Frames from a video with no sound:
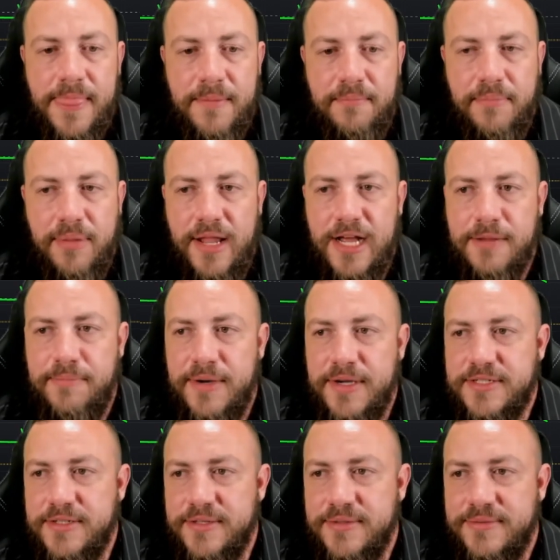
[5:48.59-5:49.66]

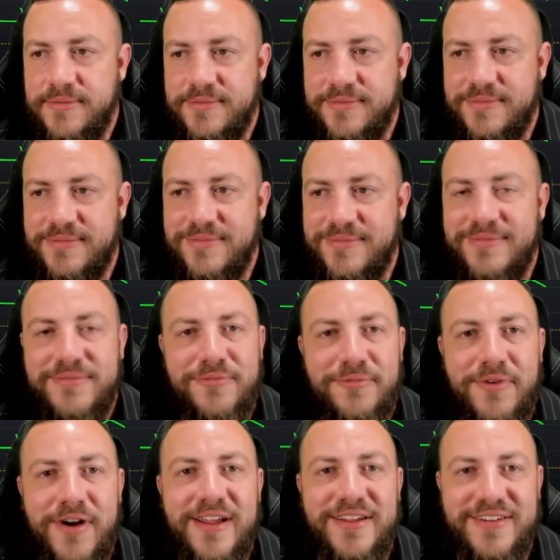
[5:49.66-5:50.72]
Blockbuster,
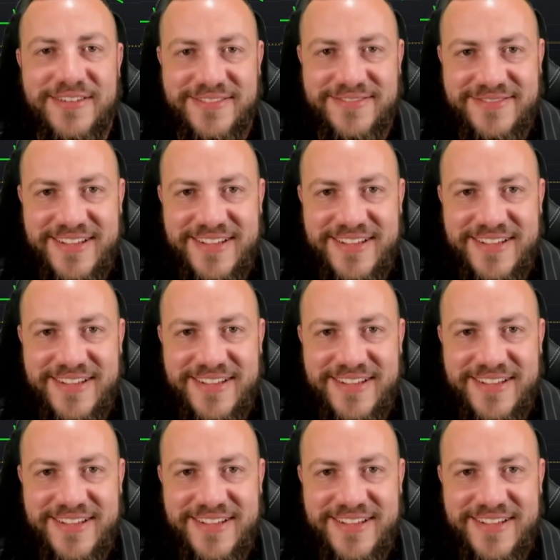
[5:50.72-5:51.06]
right here.